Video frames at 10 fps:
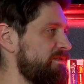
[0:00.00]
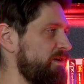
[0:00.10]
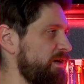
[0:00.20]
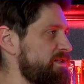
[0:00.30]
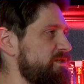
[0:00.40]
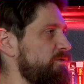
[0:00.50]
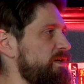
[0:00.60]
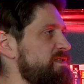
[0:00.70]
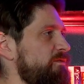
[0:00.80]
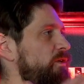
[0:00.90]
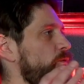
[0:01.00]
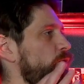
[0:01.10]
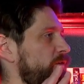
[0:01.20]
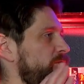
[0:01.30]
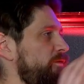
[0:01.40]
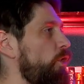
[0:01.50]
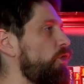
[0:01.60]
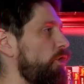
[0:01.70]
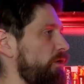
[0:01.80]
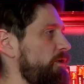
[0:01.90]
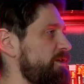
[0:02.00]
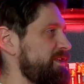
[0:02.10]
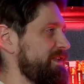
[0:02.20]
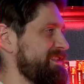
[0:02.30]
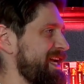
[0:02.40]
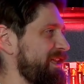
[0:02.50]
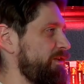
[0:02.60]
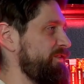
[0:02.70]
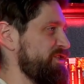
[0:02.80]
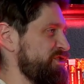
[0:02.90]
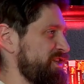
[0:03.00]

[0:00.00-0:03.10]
to various degrees were vocal to the television.